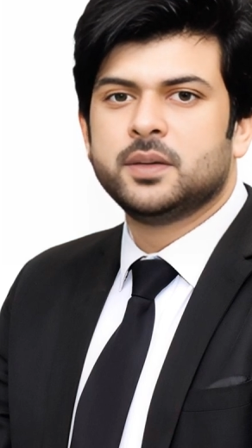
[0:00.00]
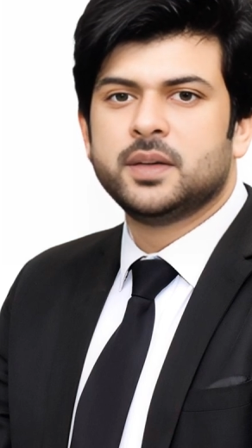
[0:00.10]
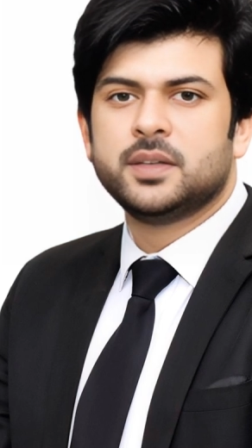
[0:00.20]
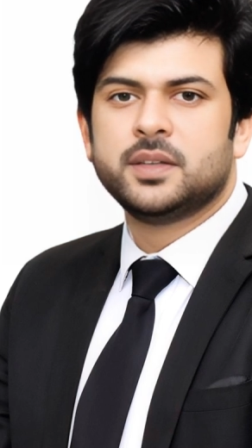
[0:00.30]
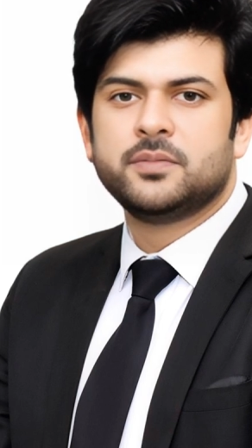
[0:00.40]

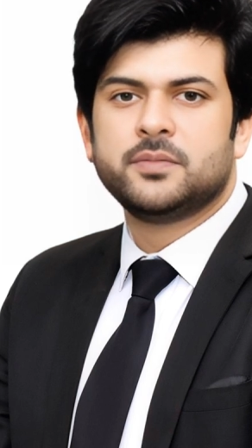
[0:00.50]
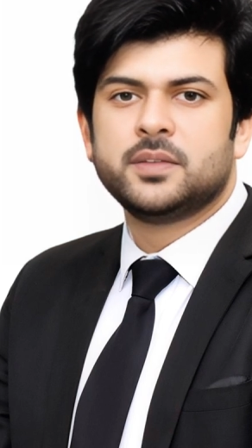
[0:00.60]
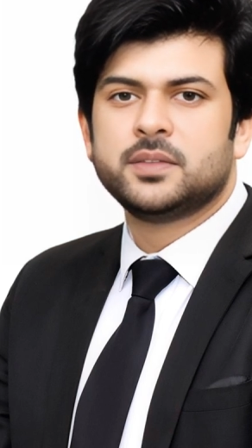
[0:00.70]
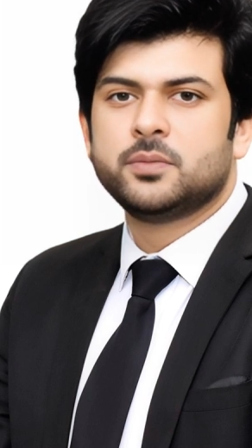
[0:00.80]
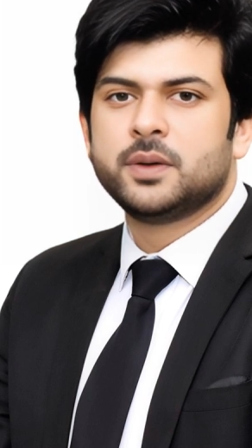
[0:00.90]
In the
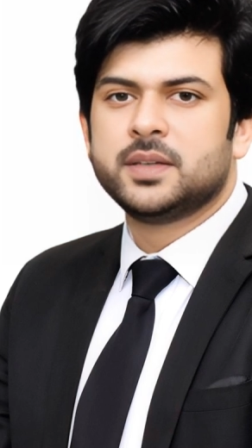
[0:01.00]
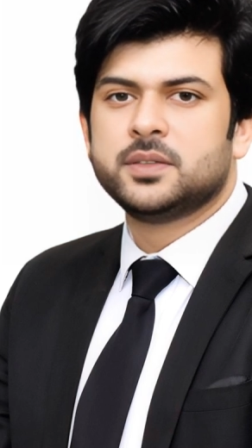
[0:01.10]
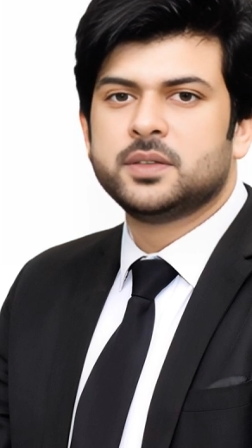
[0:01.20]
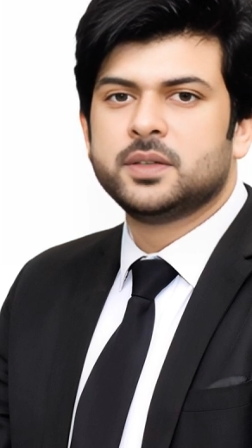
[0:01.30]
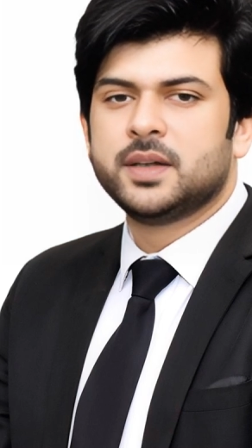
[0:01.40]
event that
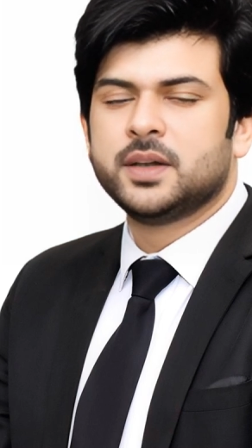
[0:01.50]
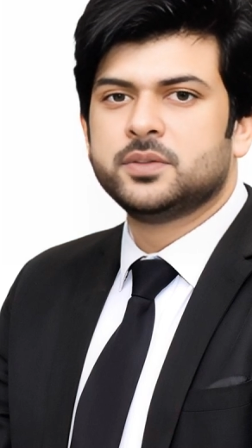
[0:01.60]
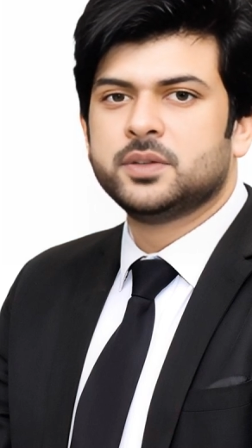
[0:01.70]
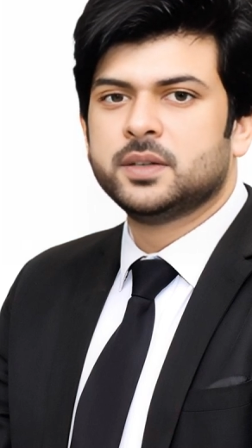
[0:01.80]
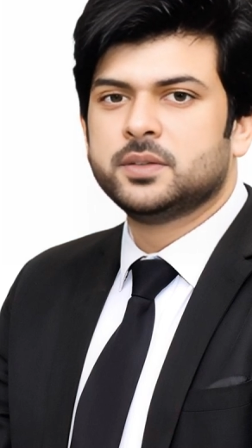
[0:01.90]

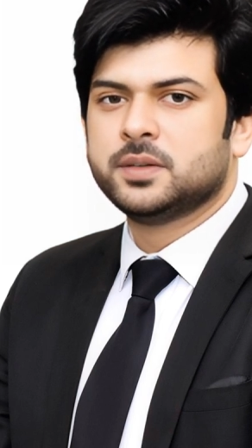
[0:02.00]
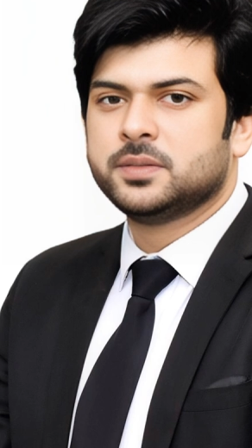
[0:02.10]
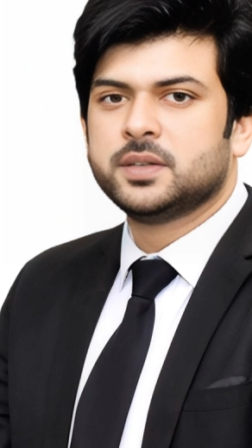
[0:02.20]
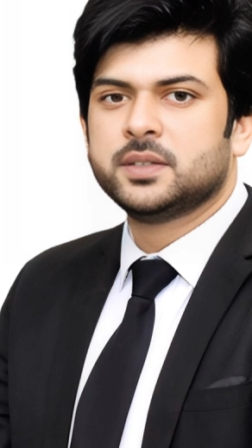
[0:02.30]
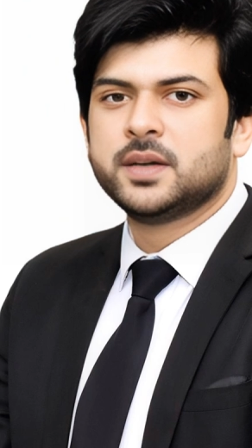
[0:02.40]
reconciliation is
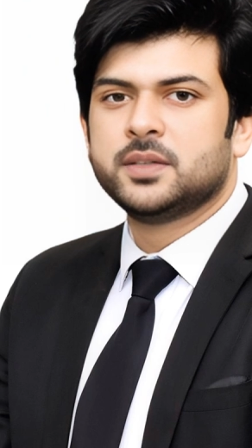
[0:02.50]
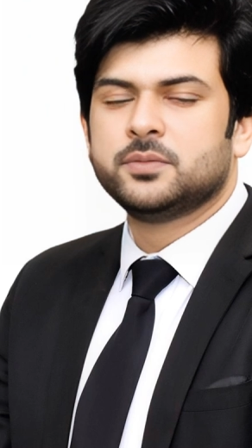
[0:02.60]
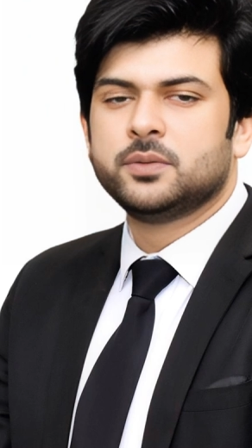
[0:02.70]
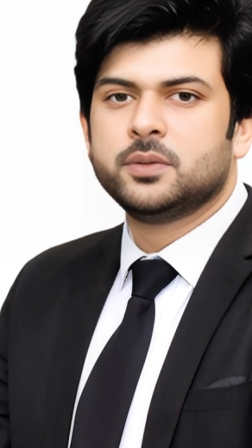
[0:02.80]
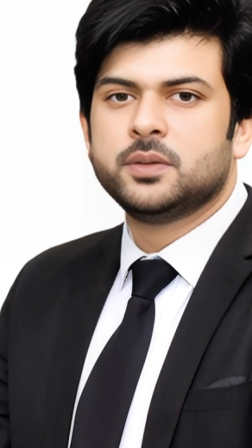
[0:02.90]

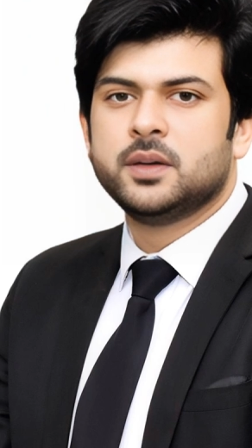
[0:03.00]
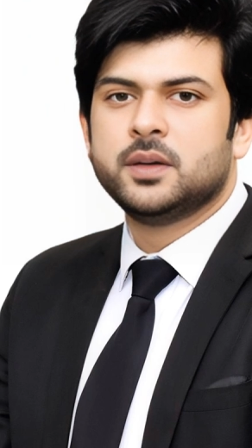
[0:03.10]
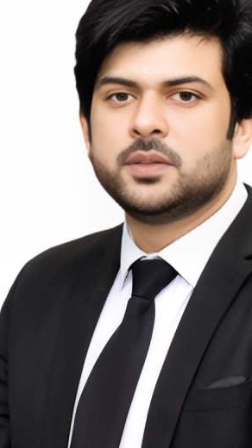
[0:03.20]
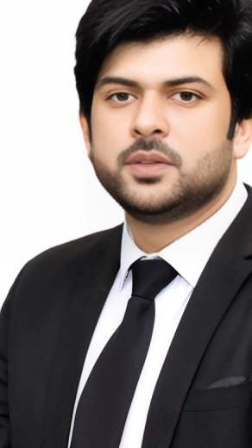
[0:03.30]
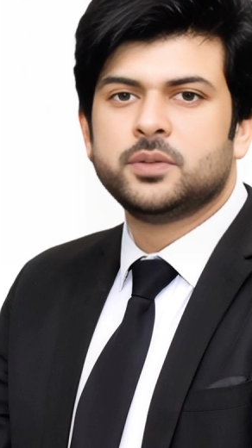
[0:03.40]
unsuccessful,
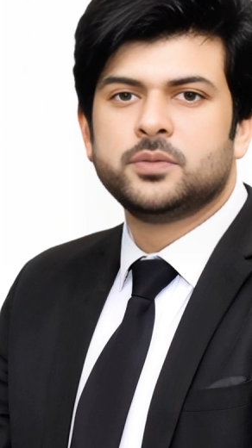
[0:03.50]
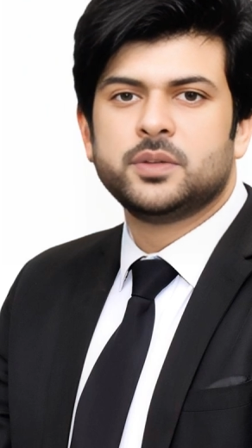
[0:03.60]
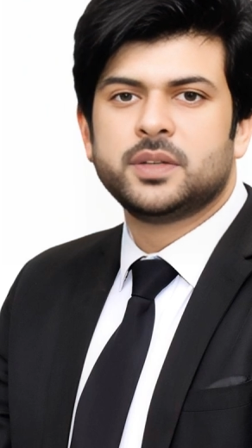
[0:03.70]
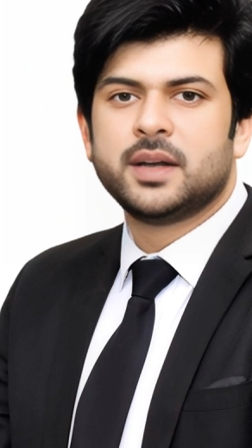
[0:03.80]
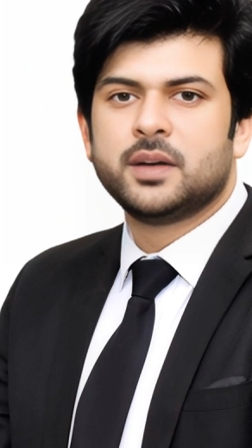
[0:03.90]
the
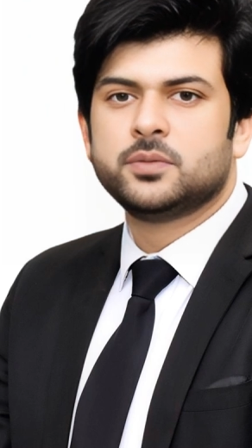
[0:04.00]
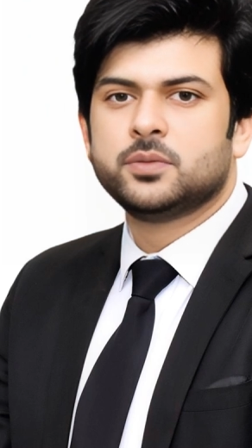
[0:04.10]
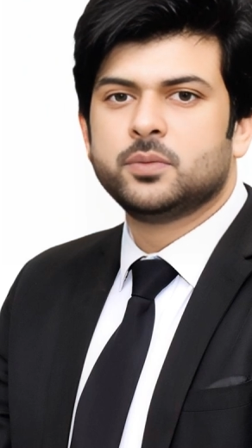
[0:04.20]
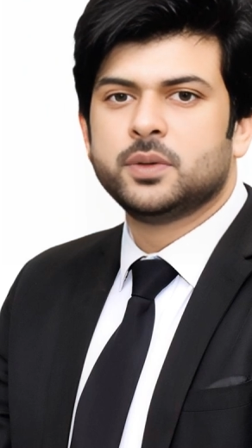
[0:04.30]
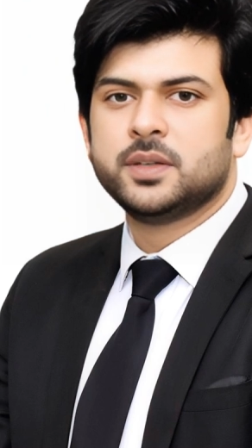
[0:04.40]
Union
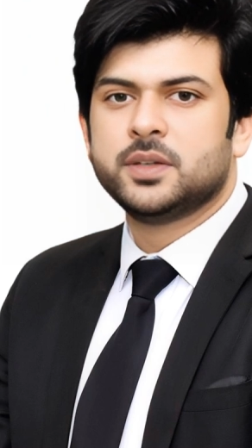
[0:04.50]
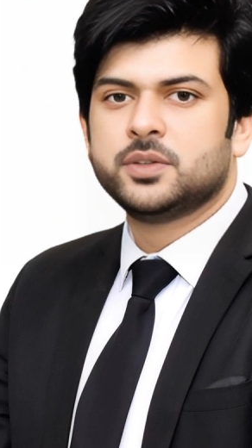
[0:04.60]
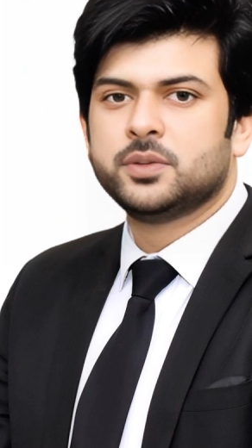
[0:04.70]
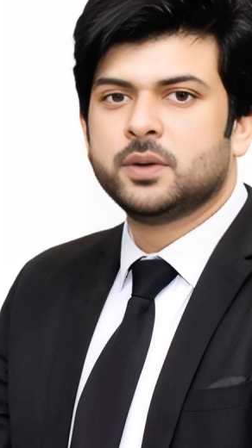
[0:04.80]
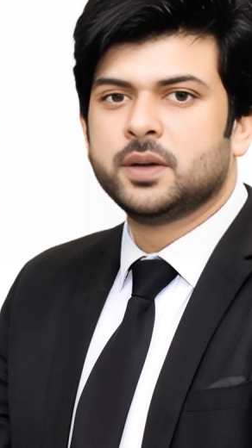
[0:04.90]
Council will
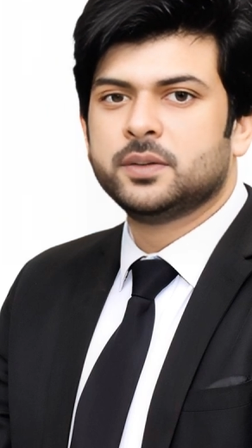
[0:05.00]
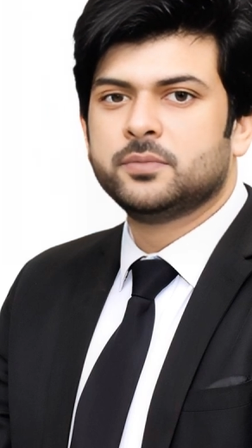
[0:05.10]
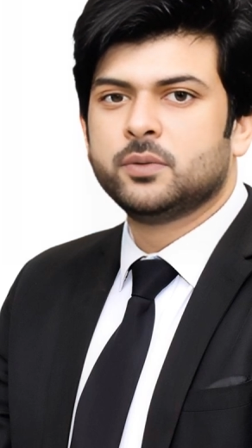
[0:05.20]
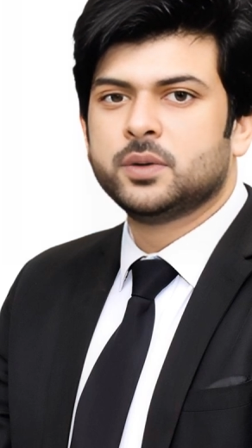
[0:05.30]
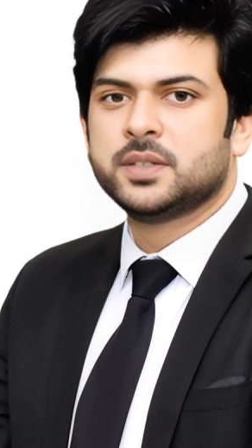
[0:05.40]
issue a
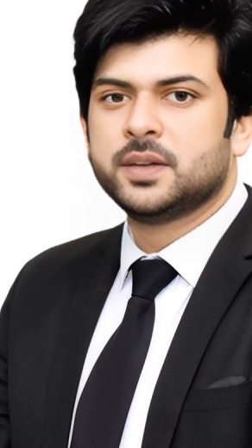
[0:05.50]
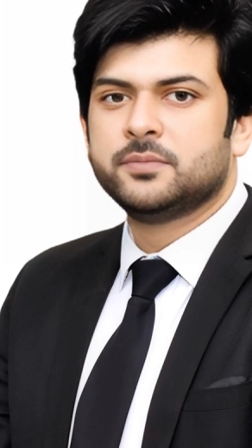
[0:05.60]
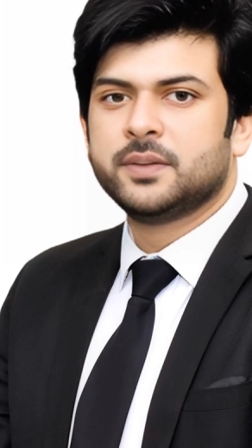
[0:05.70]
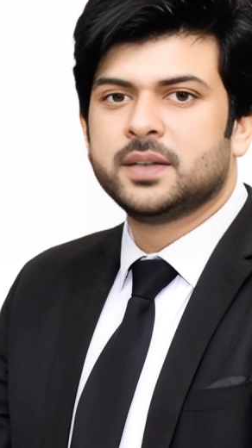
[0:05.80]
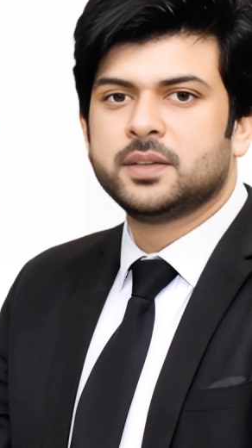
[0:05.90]
divorce
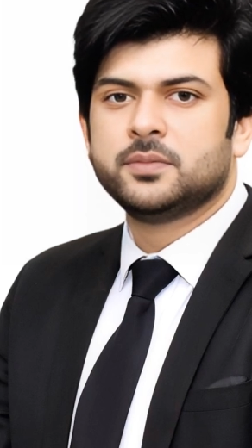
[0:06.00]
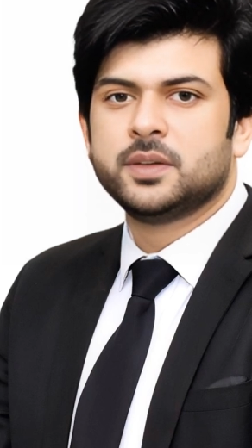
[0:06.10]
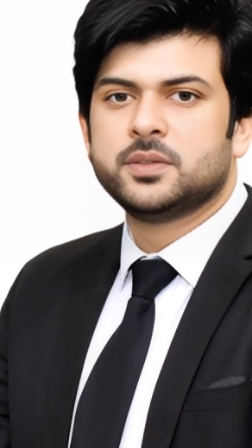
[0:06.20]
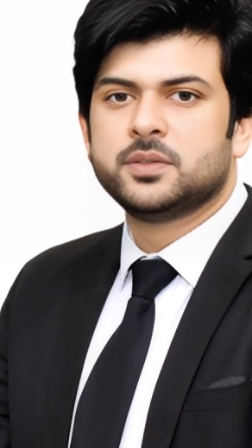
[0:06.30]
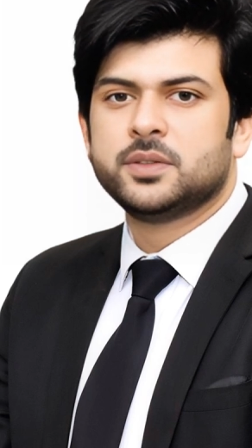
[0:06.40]

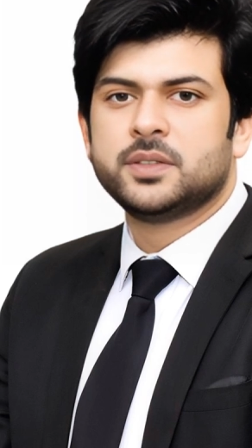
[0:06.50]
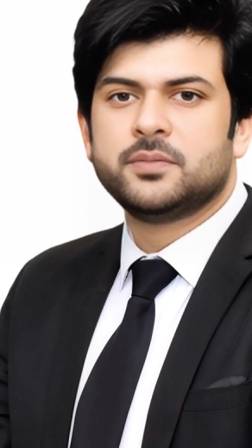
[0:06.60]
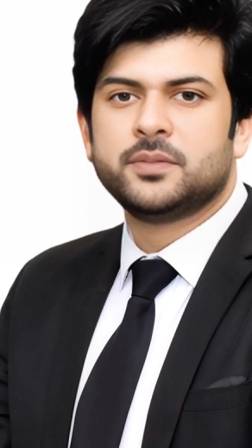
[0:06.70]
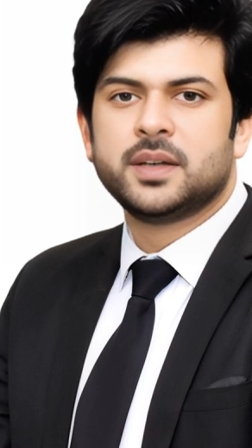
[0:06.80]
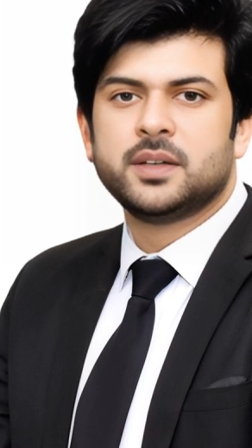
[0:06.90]
effectiveness
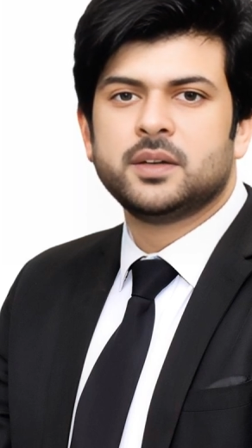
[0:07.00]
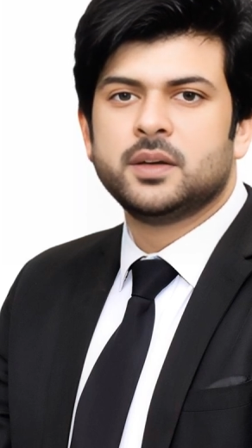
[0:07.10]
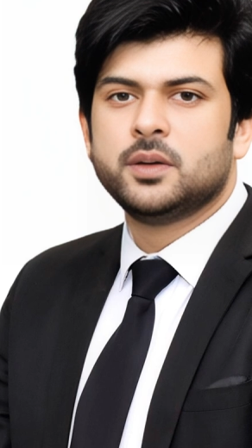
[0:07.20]
certificate,